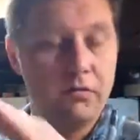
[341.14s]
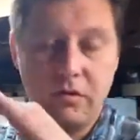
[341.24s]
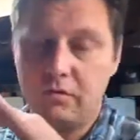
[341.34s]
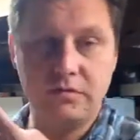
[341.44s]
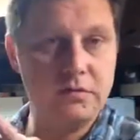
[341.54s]

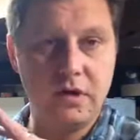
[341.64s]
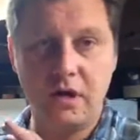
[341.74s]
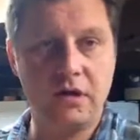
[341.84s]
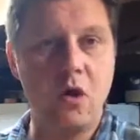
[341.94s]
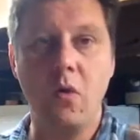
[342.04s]
or
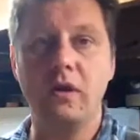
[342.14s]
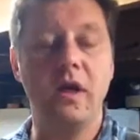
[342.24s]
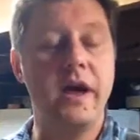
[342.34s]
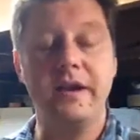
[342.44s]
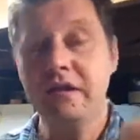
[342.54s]
go
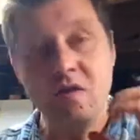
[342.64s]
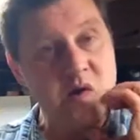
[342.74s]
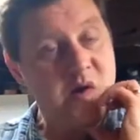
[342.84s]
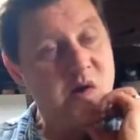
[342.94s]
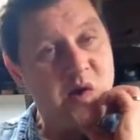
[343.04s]
online,
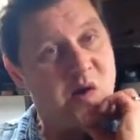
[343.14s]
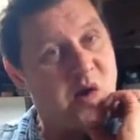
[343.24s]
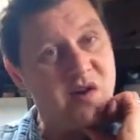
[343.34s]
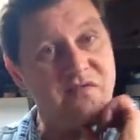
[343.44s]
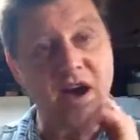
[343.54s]

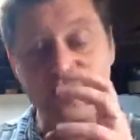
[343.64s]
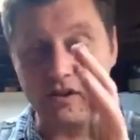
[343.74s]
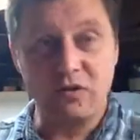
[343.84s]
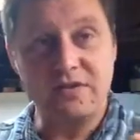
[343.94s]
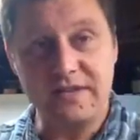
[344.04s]
find
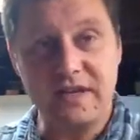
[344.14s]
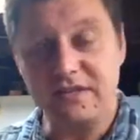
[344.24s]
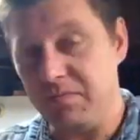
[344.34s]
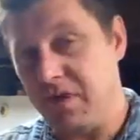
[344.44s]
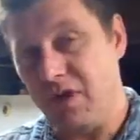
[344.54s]
the closest
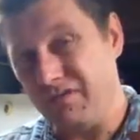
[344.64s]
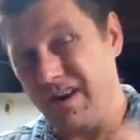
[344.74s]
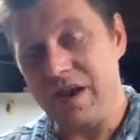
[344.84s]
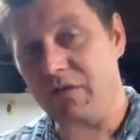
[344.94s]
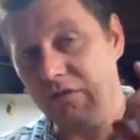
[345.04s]
LCBO,
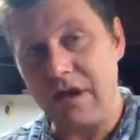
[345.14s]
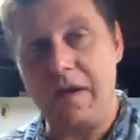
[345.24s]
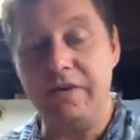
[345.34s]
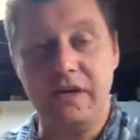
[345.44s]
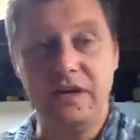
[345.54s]
run out,
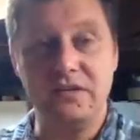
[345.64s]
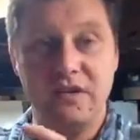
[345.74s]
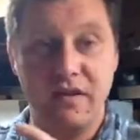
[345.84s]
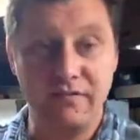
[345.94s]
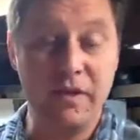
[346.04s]
grab it. It
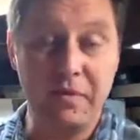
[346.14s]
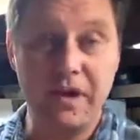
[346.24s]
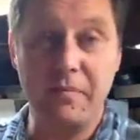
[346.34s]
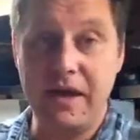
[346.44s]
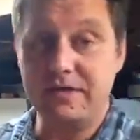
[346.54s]
is
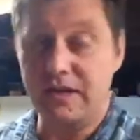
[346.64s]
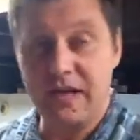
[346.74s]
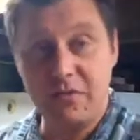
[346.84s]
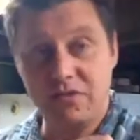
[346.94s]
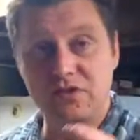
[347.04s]
flippin' amazing.
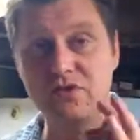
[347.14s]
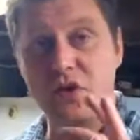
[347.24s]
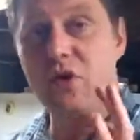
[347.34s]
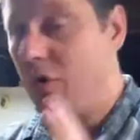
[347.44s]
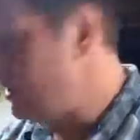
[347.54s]
It was
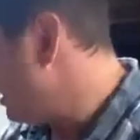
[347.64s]
so